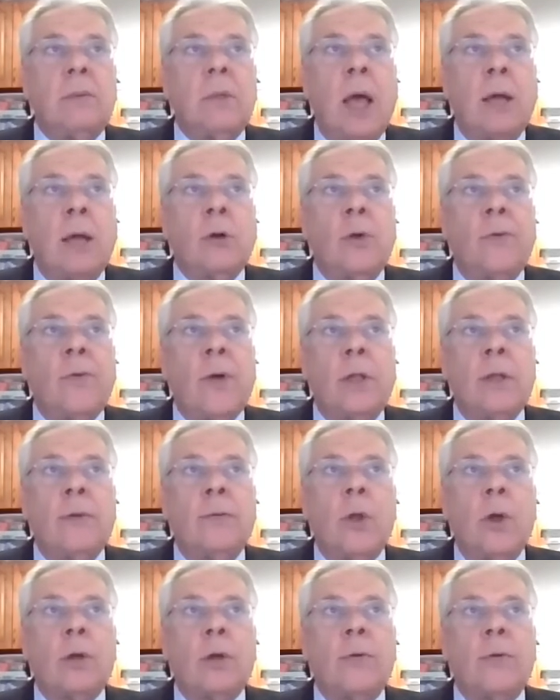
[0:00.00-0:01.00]
I don't know if I'll
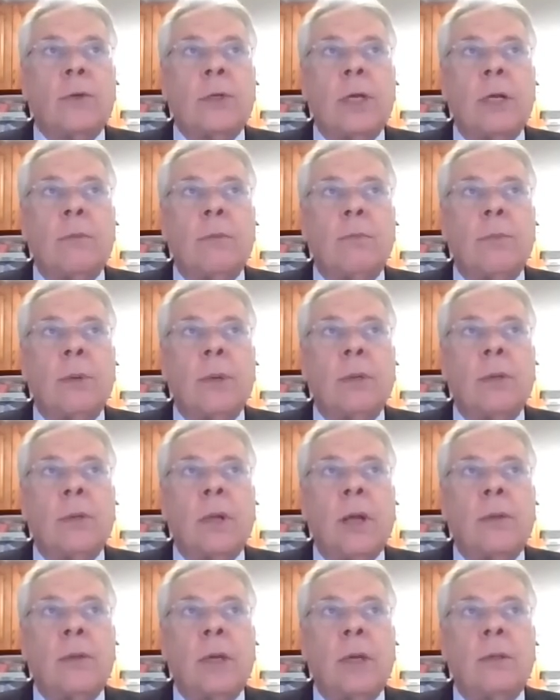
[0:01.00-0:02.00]
live long enough to see it, but
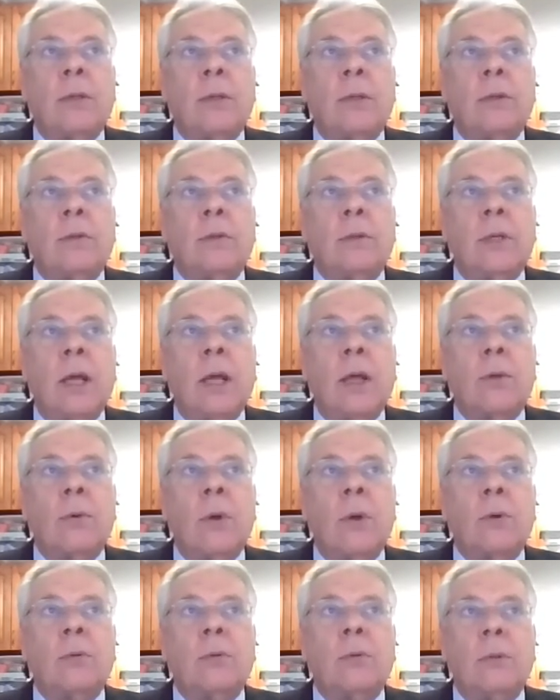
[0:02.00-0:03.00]
I think that down the
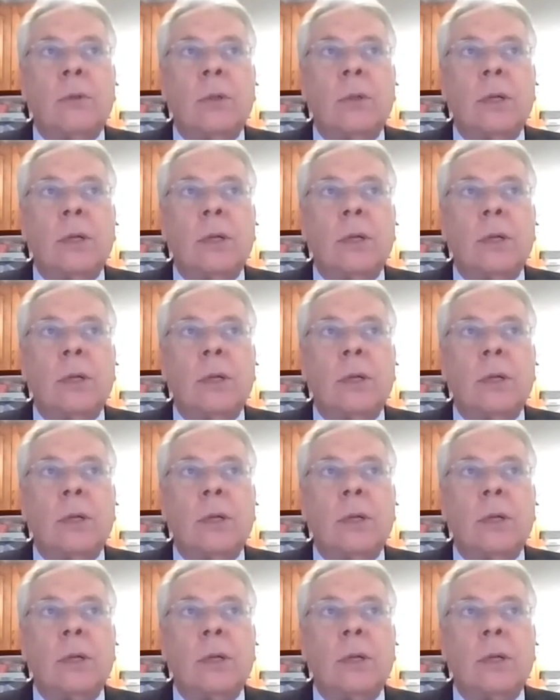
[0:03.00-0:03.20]
road,